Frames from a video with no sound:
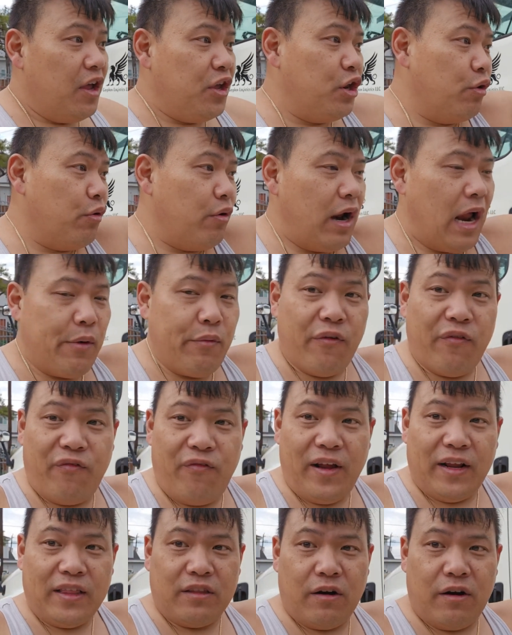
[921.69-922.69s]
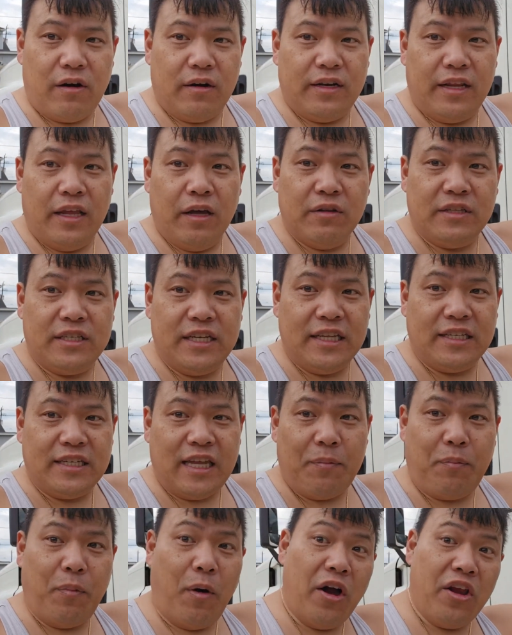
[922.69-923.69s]
You don't have reflector DOT
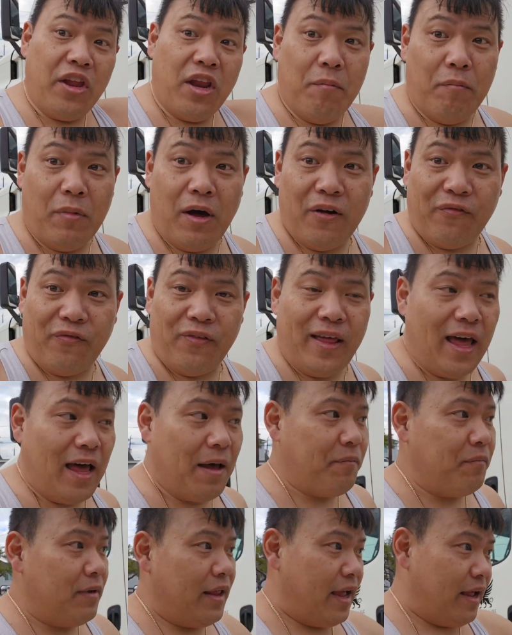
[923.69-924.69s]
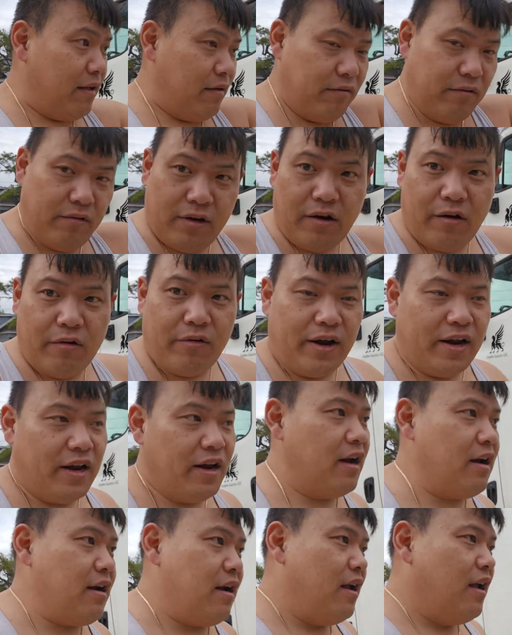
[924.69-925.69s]
tape on your mud flap, like, you know, right
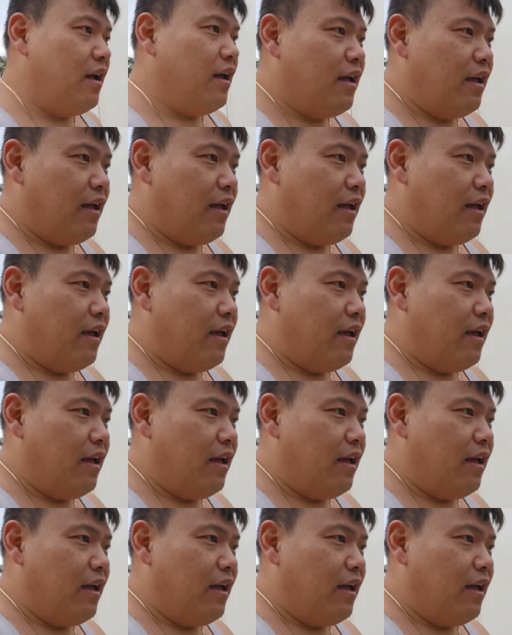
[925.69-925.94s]
here.